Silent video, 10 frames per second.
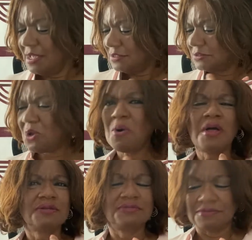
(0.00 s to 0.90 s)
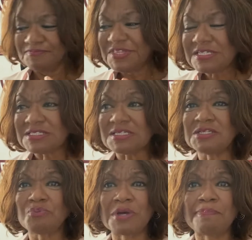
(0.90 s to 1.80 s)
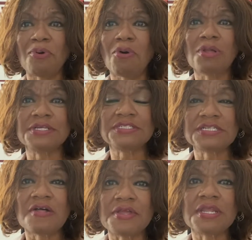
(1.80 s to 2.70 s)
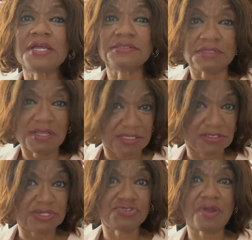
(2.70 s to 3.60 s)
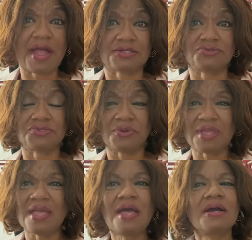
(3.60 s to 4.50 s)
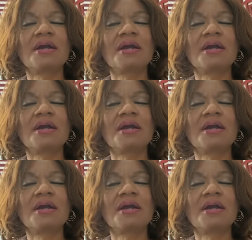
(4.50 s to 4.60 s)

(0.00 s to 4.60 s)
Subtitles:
So this is what Paul is telling his detractors, okay?